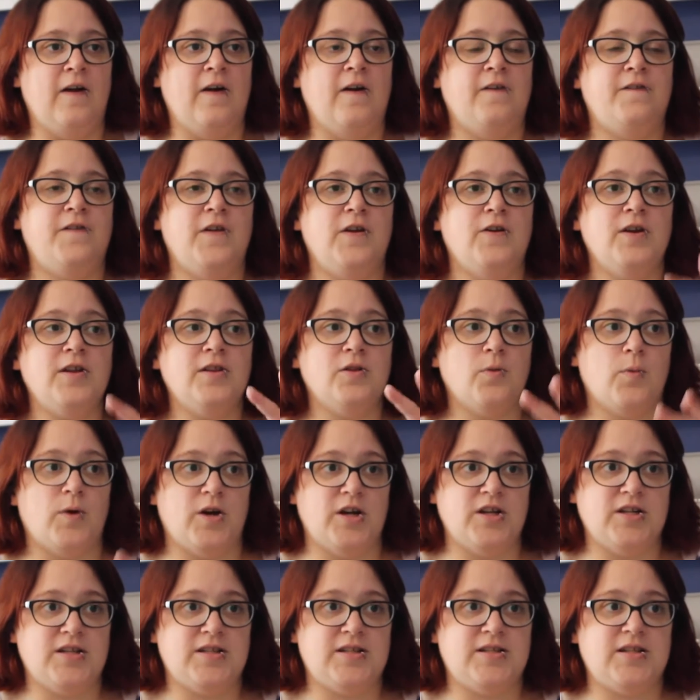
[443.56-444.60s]
fearing the
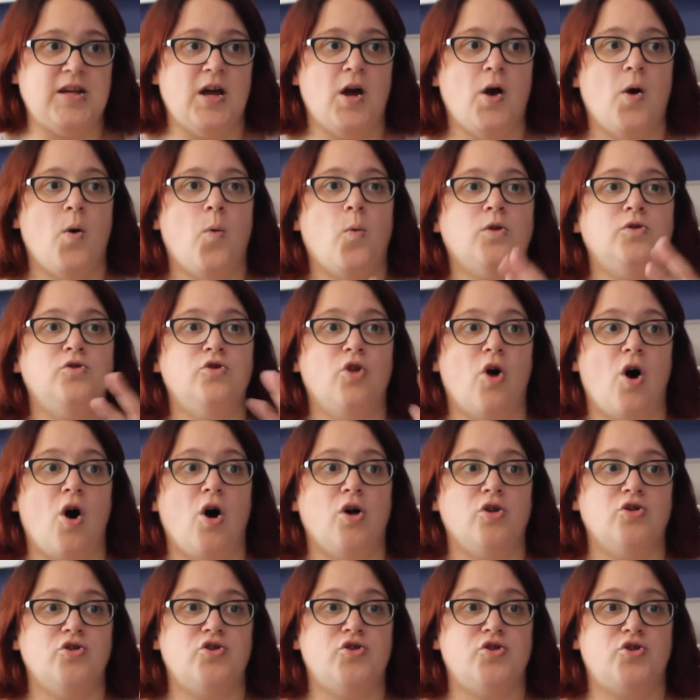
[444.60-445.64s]
worst will
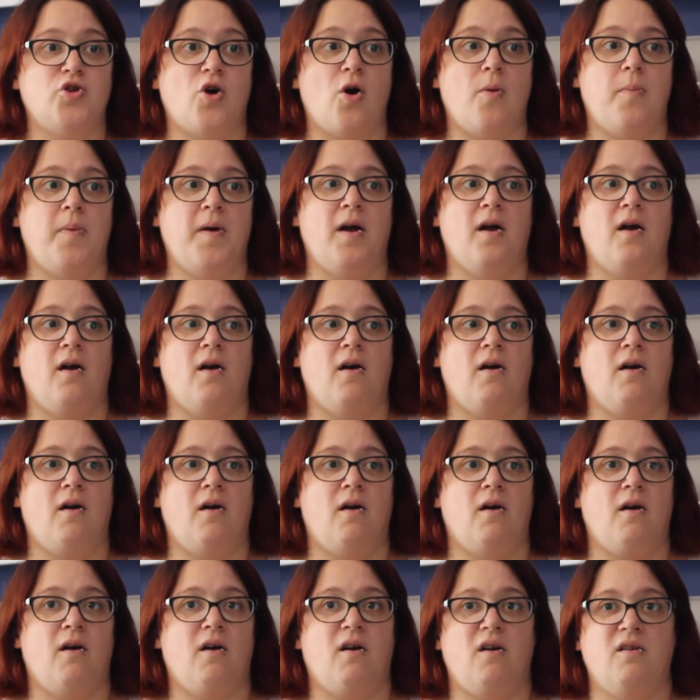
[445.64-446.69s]
not stop it
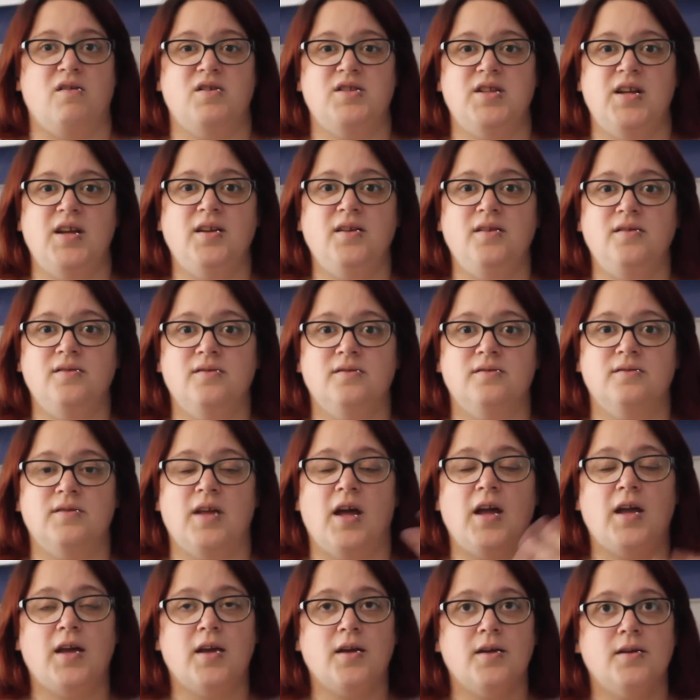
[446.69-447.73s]
hurting.
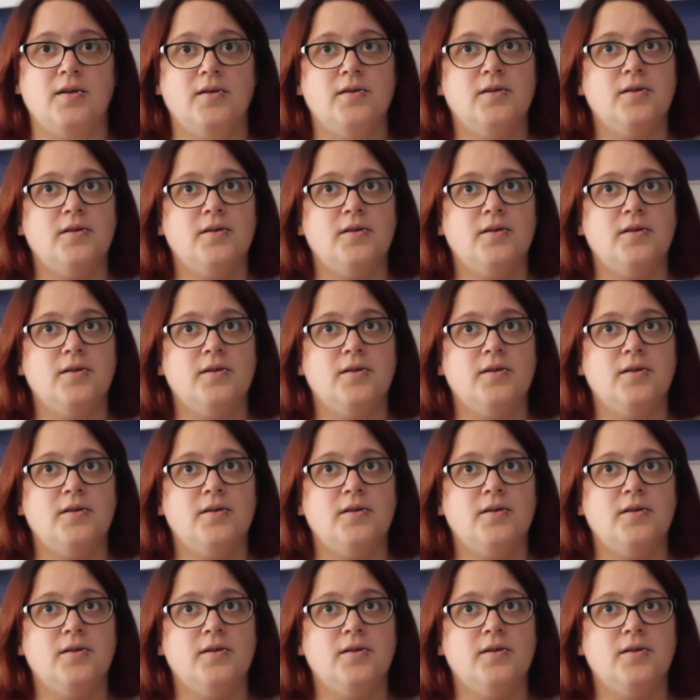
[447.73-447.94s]
Like,